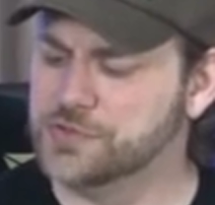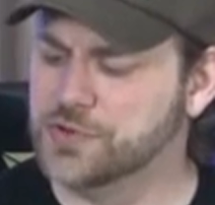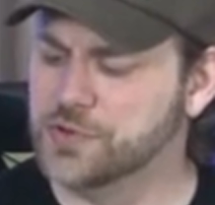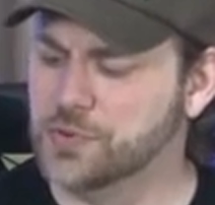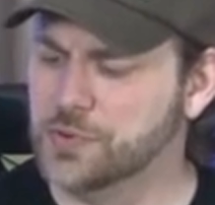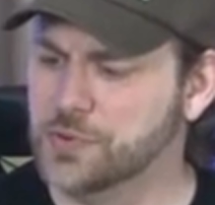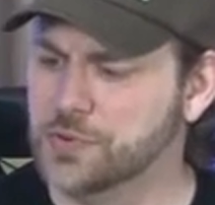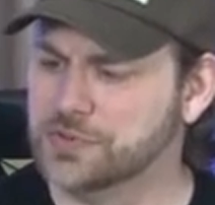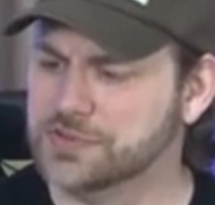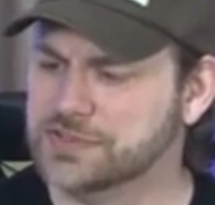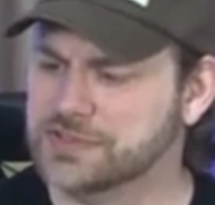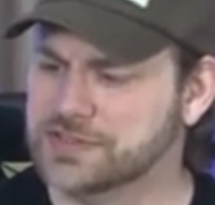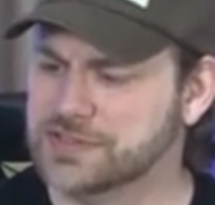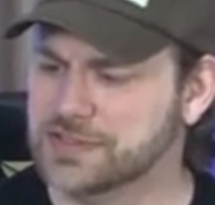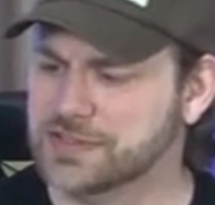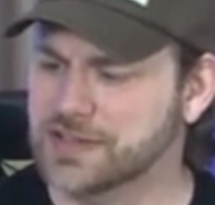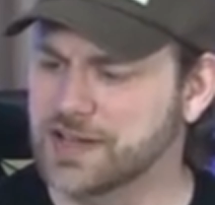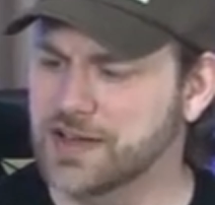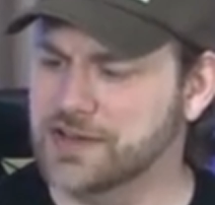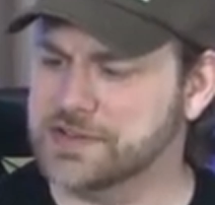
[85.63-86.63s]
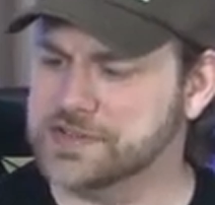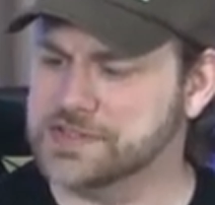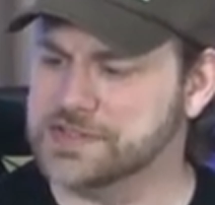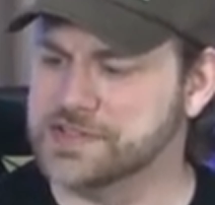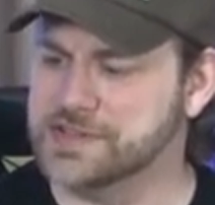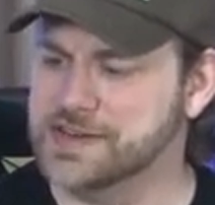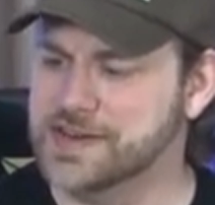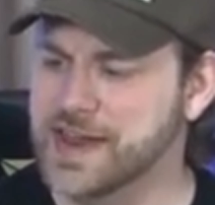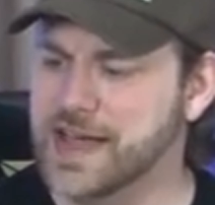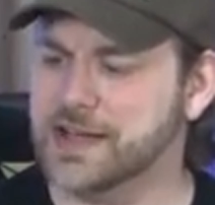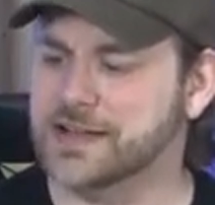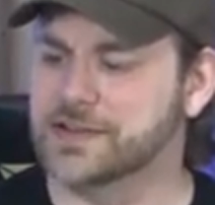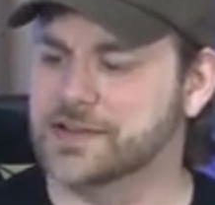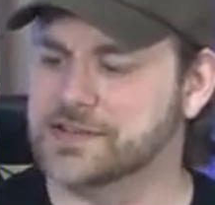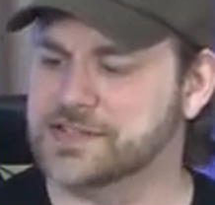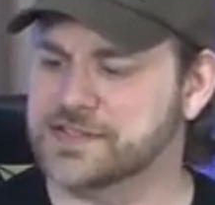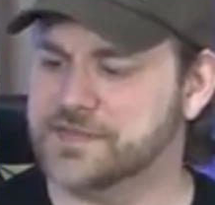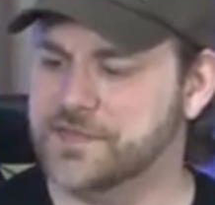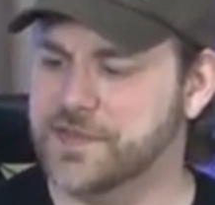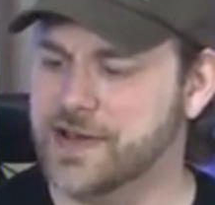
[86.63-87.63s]
Cool Deluxe
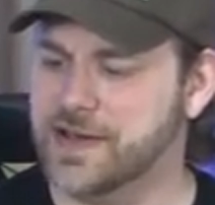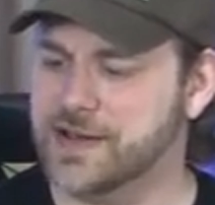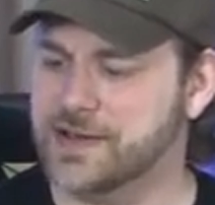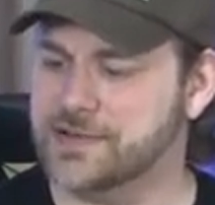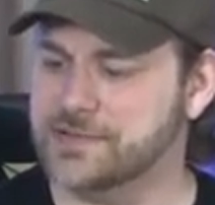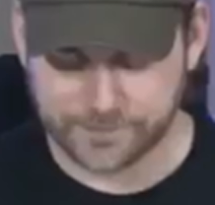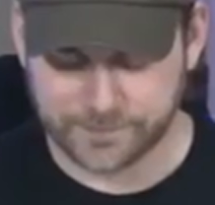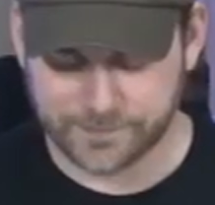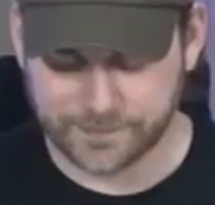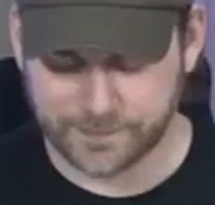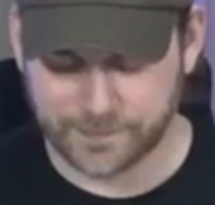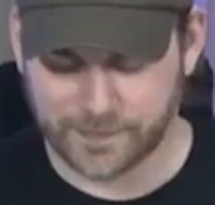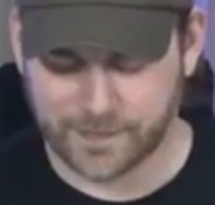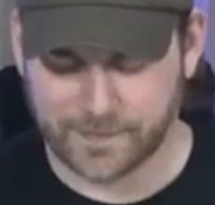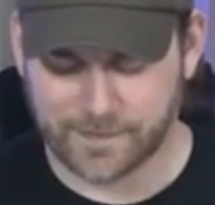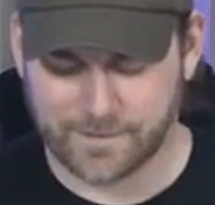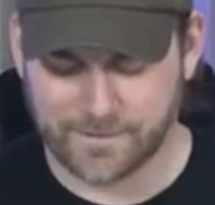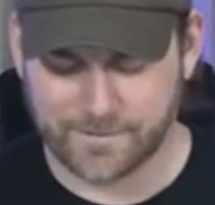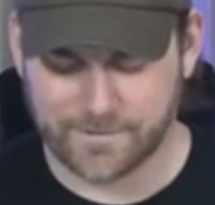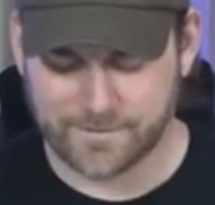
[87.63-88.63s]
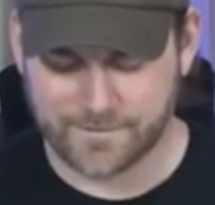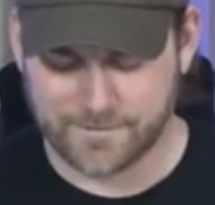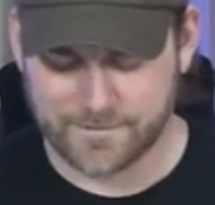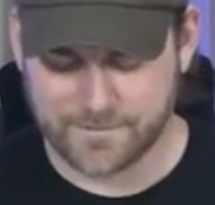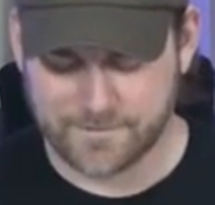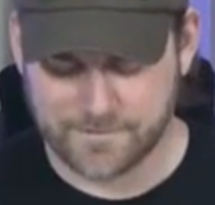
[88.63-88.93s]
Necklace Fan. Me again.